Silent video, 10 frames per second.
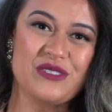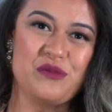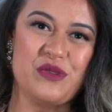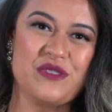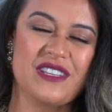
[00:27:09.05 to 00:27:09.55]

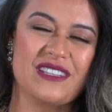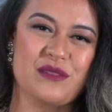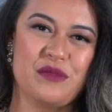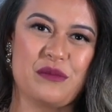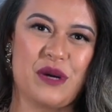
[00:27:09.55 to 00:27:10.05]
So music is
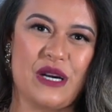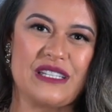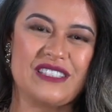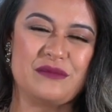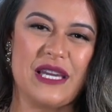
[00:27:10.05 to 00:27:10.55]
a big
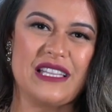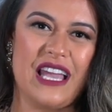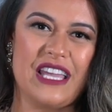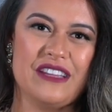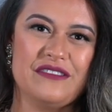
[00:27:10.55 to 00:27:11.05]
part of my
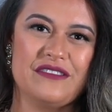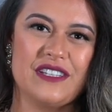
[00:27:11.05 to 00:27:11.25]
life.